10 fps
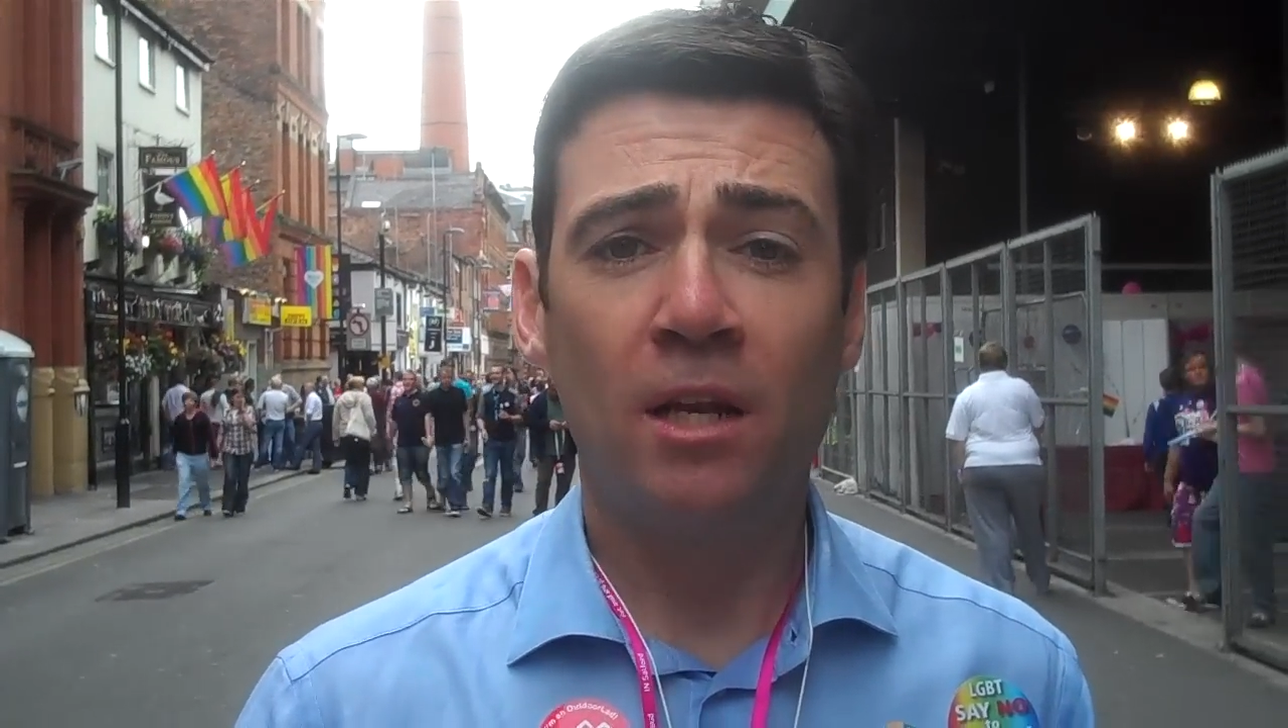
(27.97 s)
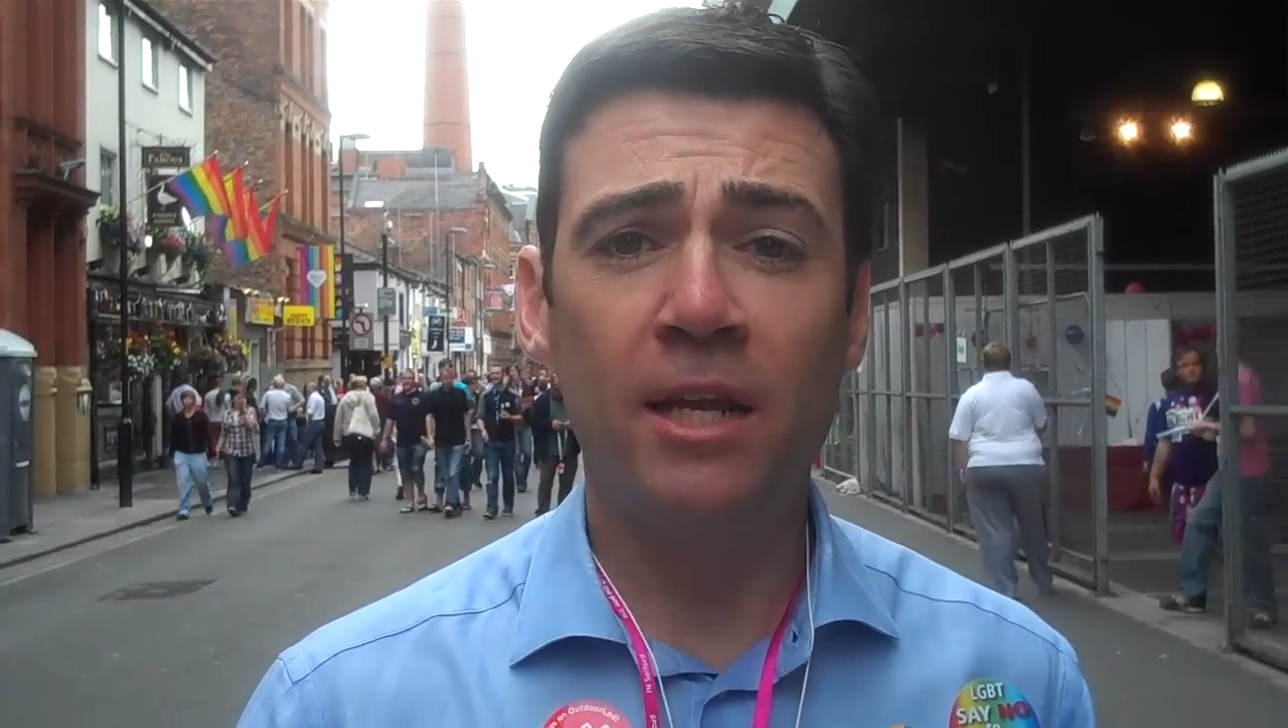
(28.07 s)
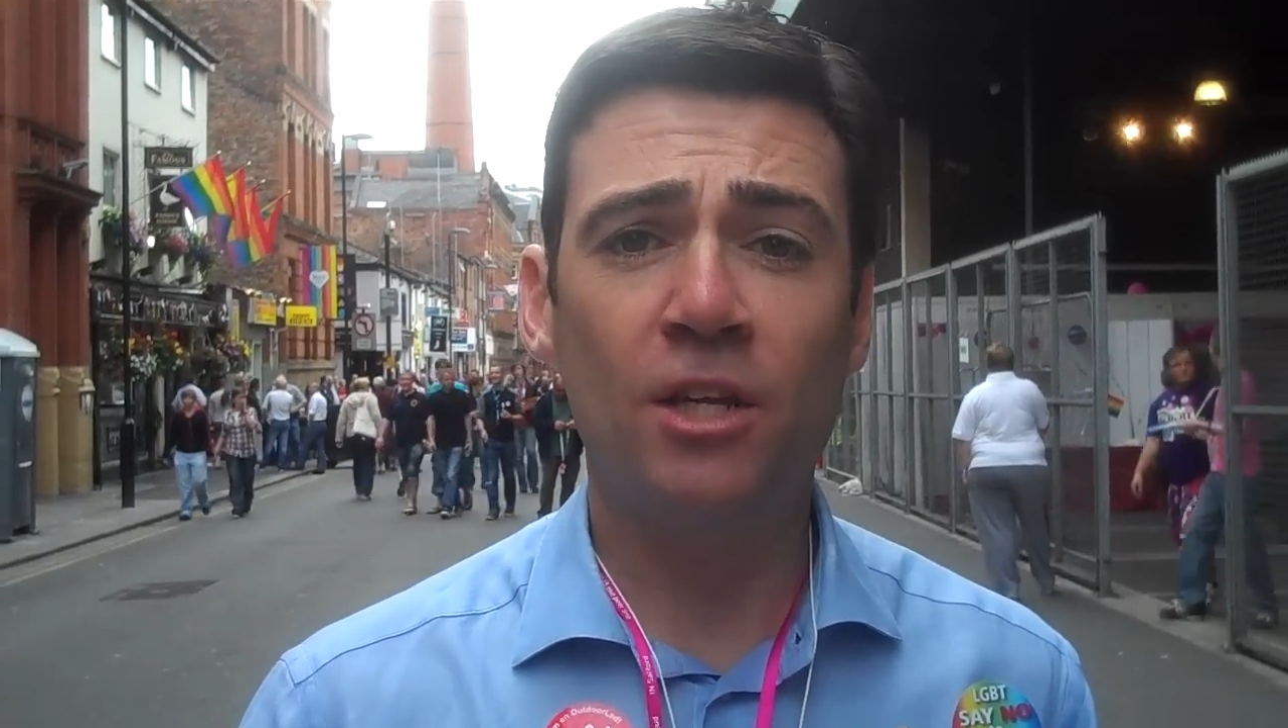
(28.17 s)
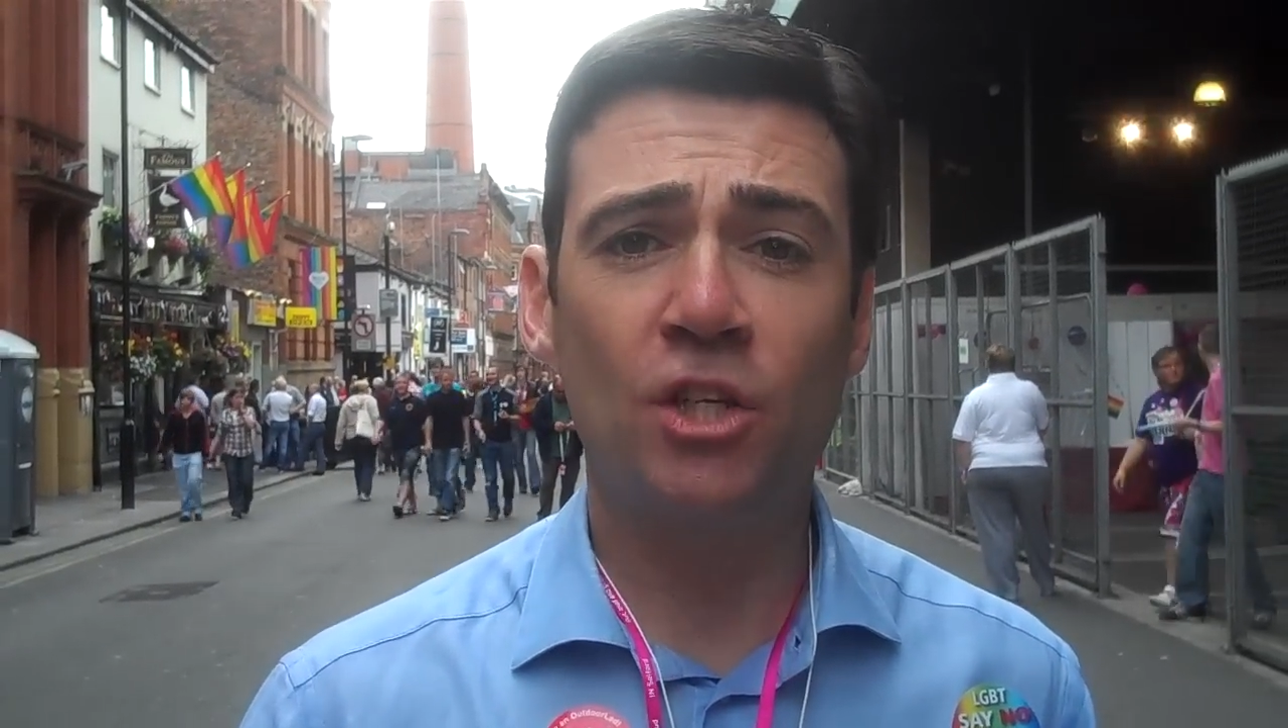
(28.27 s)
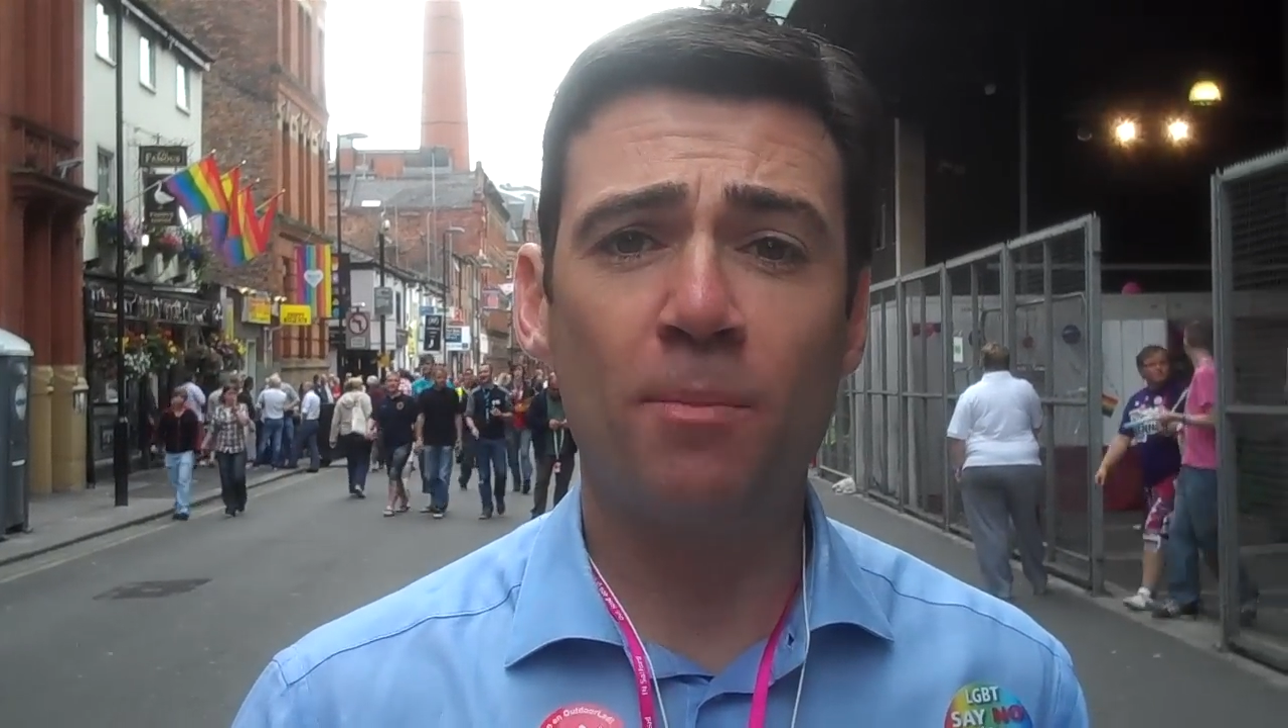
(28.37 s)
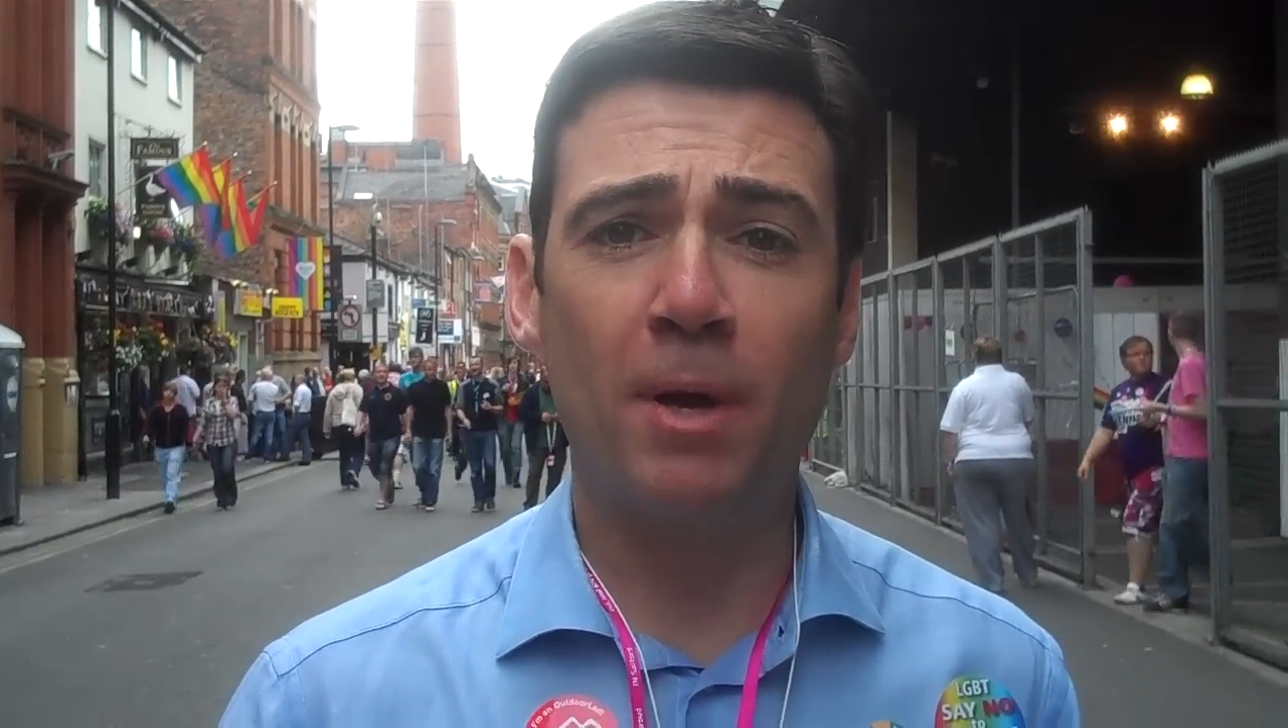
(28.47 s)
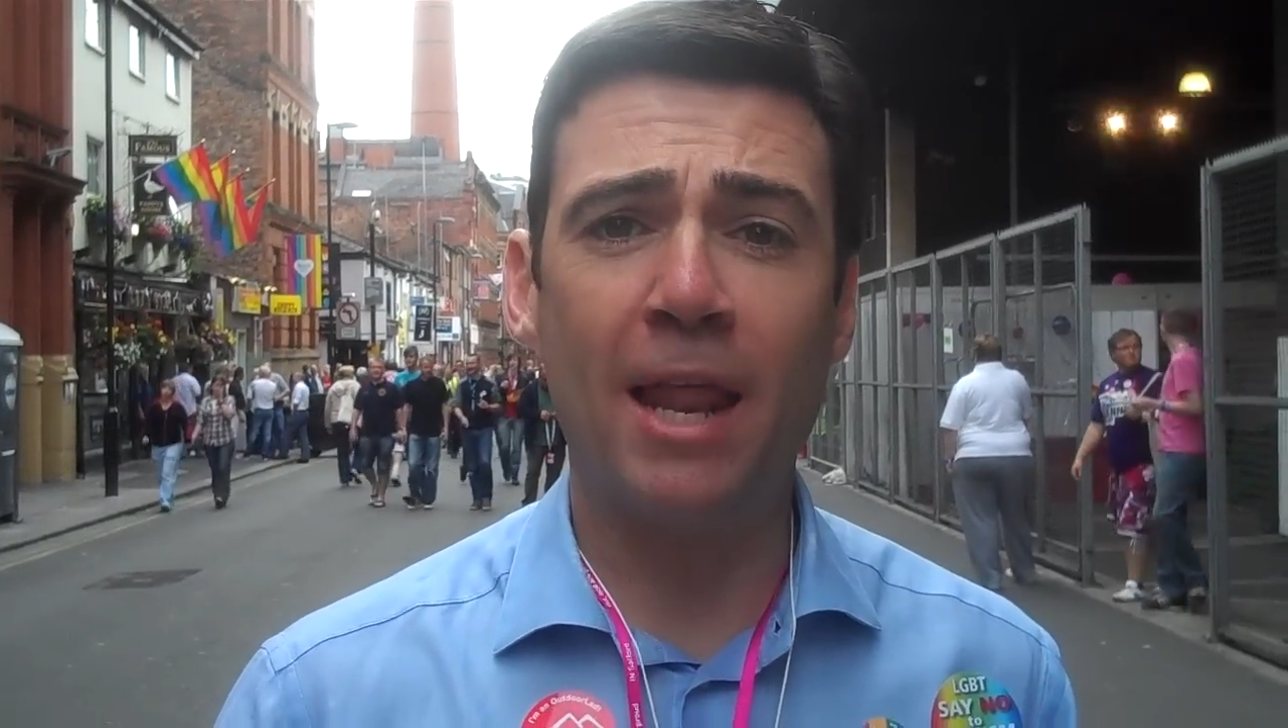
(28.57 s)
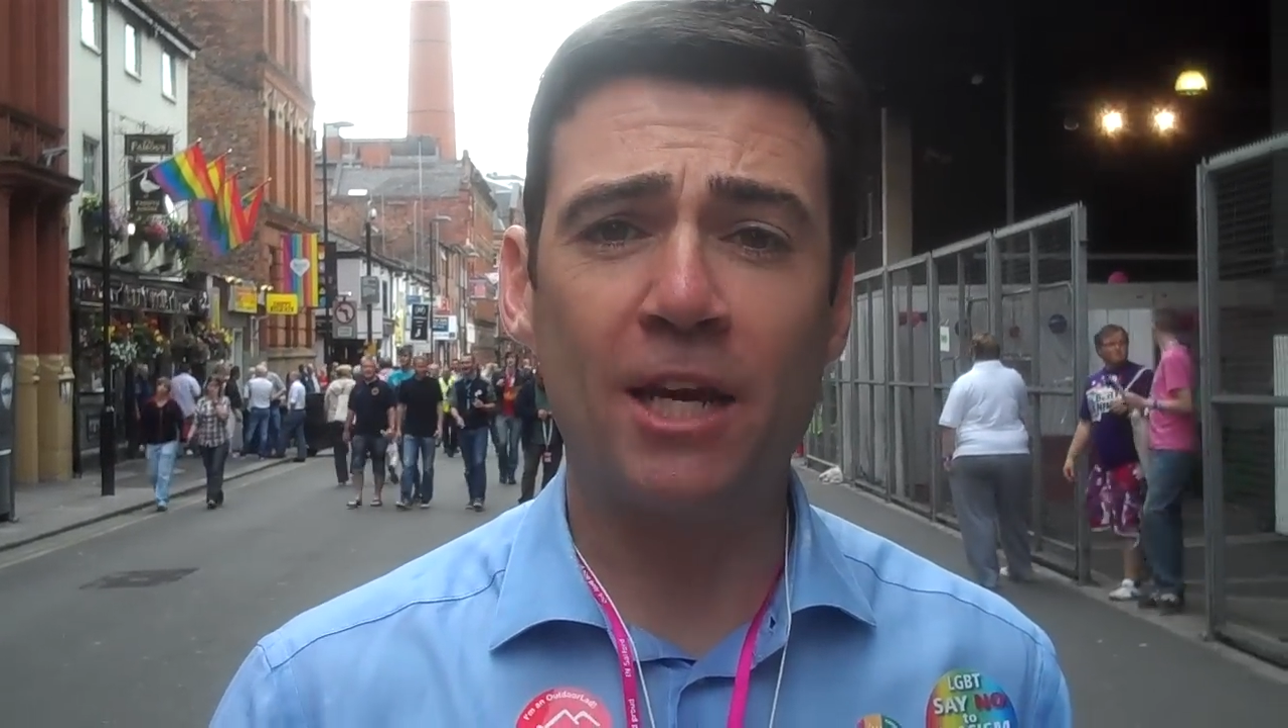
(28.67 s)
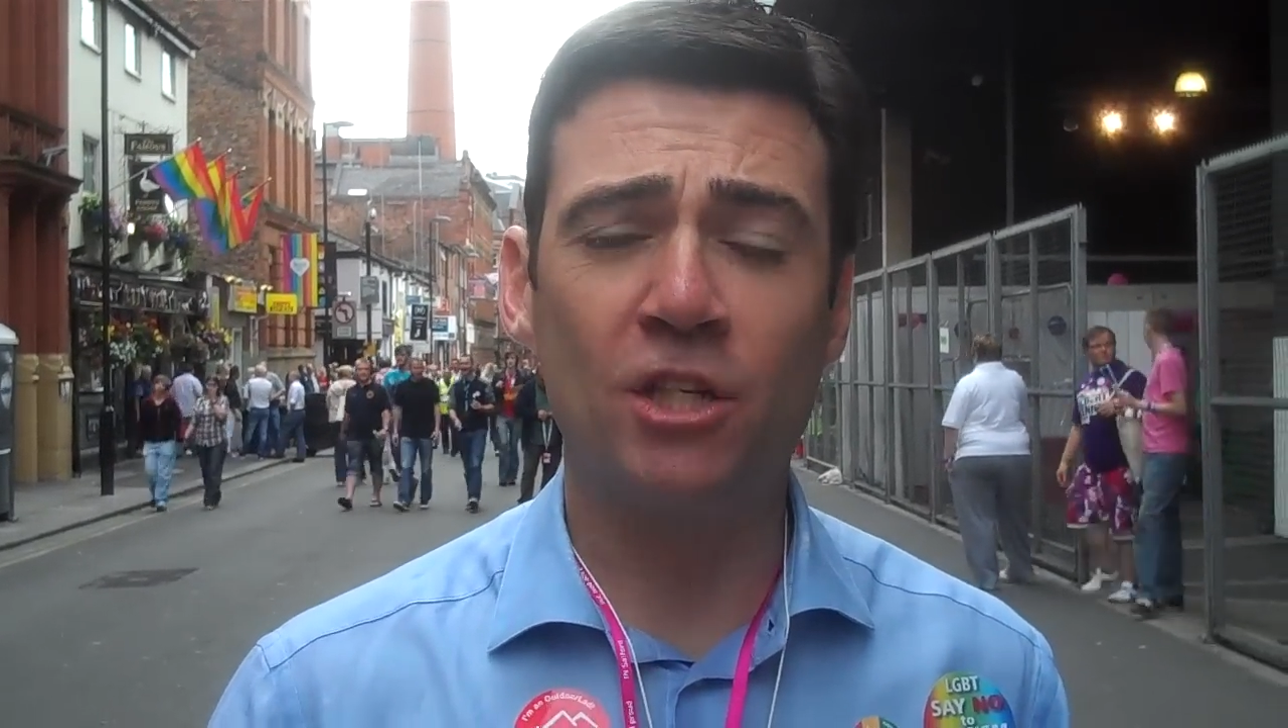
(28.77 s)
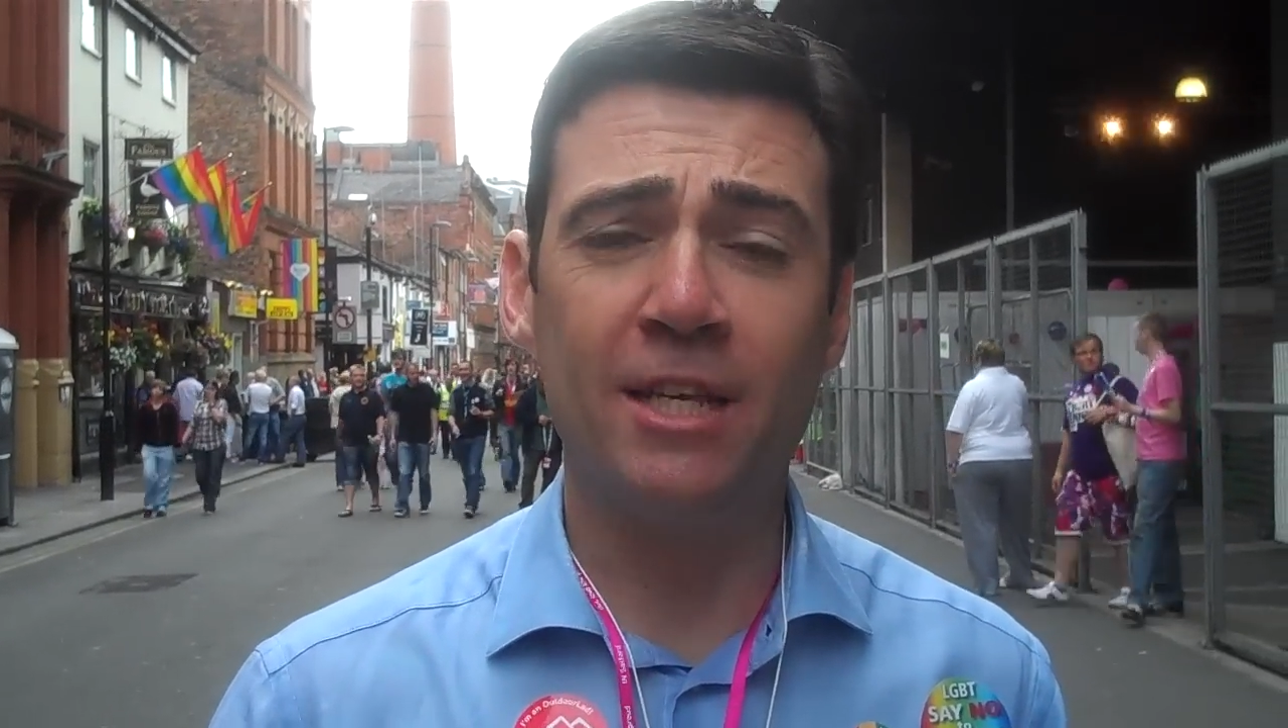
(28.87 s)
leadership
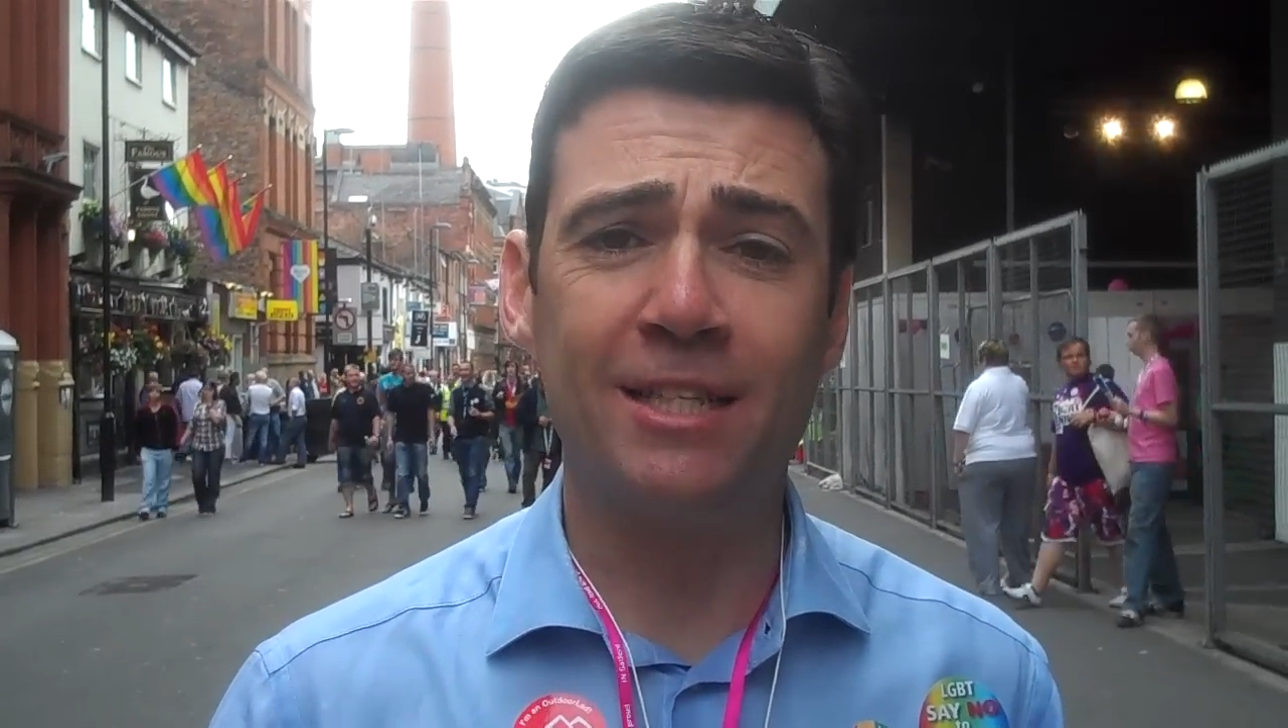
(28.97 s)
election.